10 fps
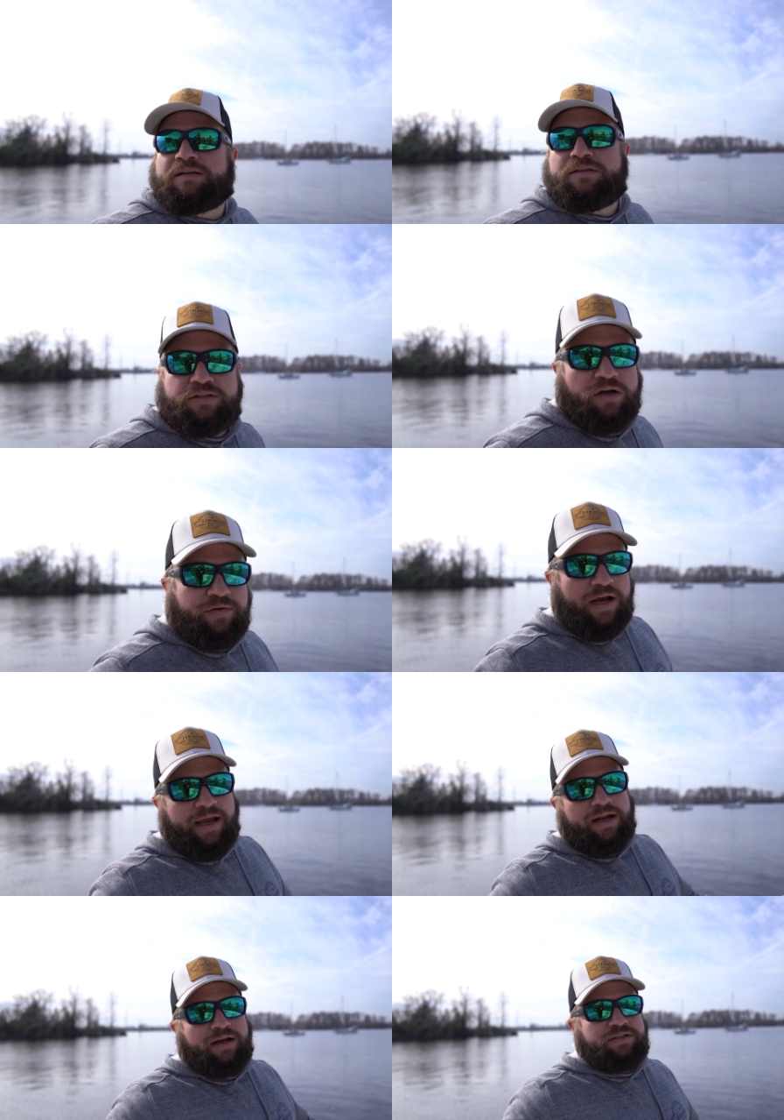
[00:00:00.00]
So if you're
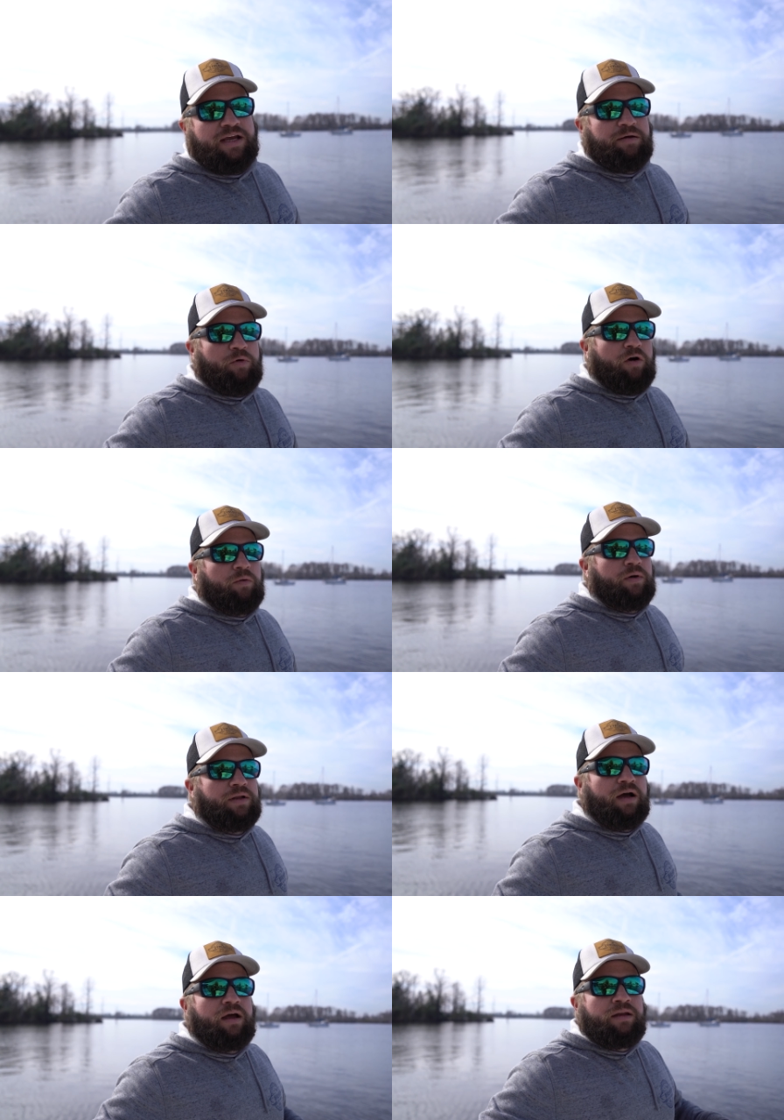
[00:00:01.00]
hanging out at sandbar or
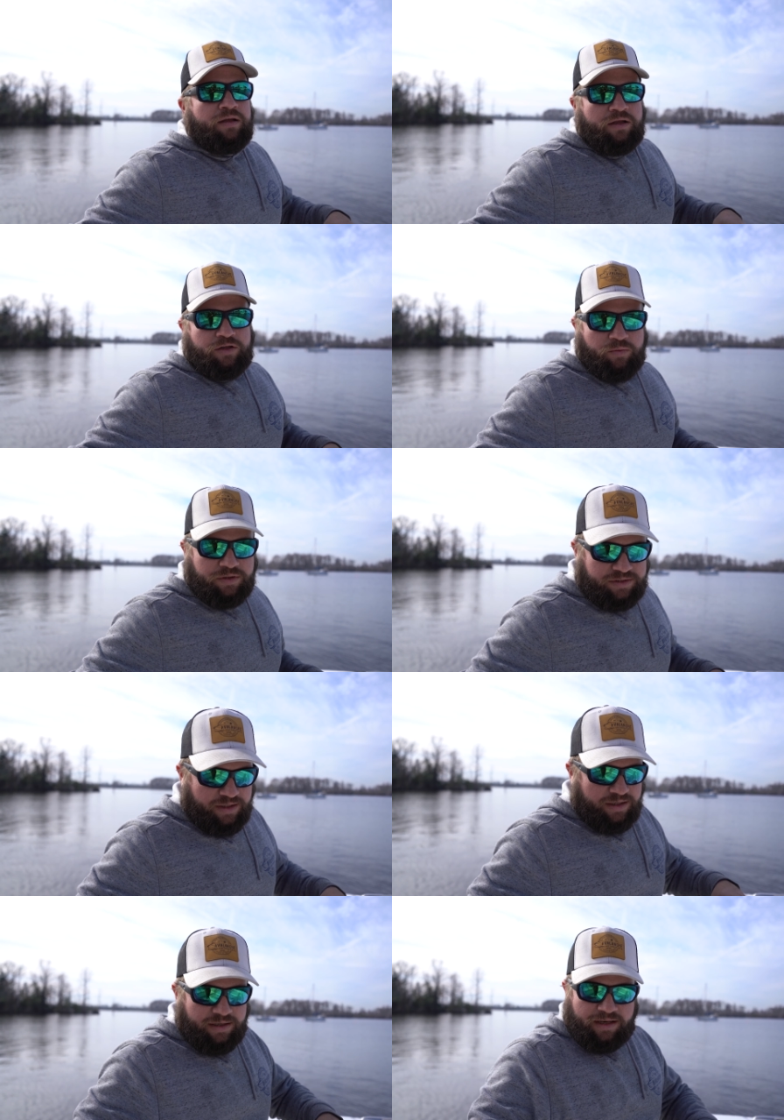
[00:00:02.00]
whatnot, you want to sit
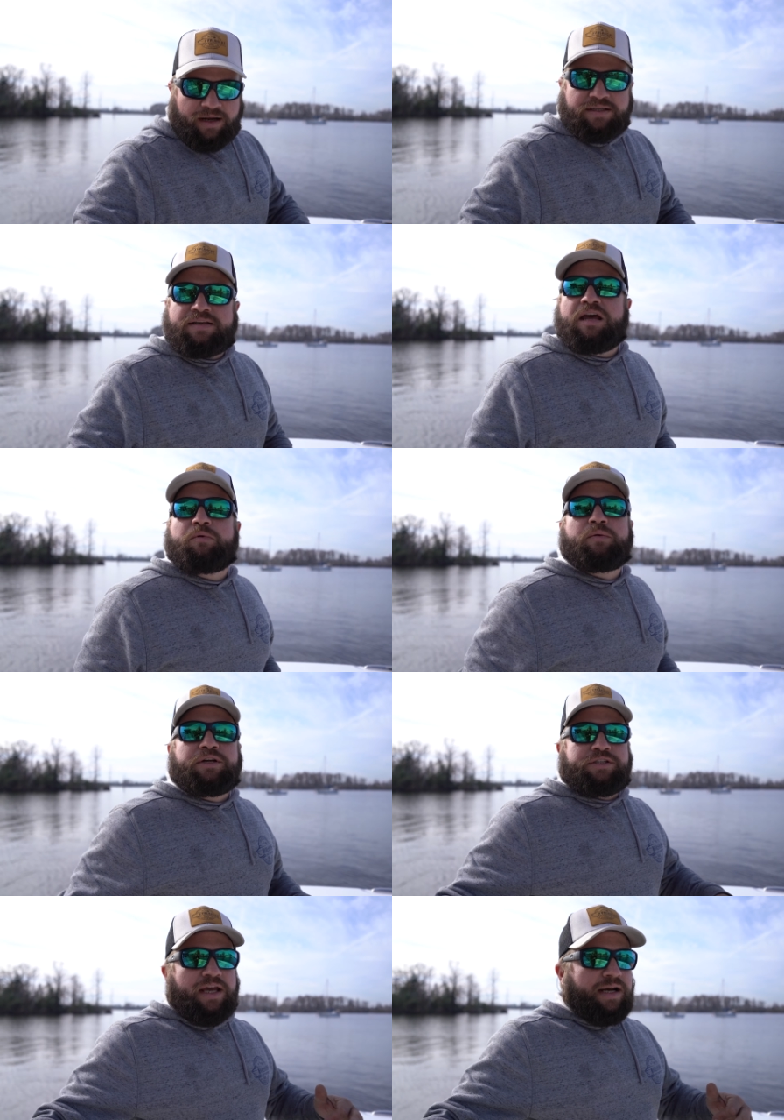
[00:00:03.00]
here at a nice table with a
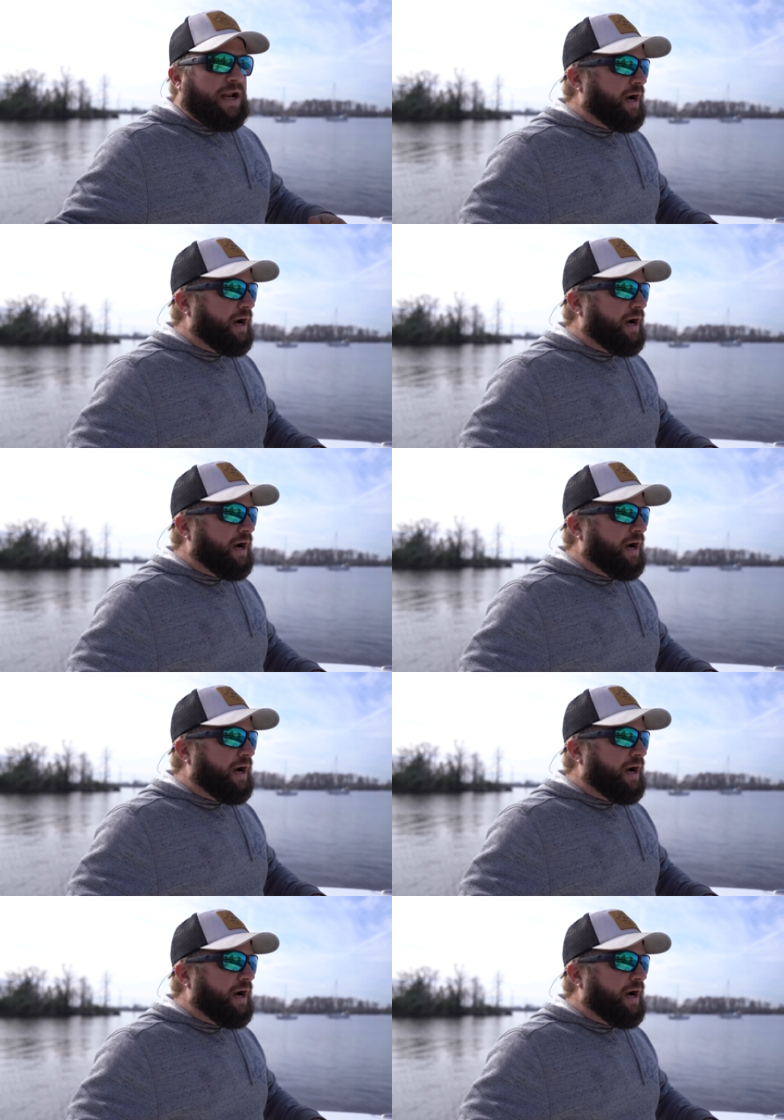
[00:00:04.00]
shaded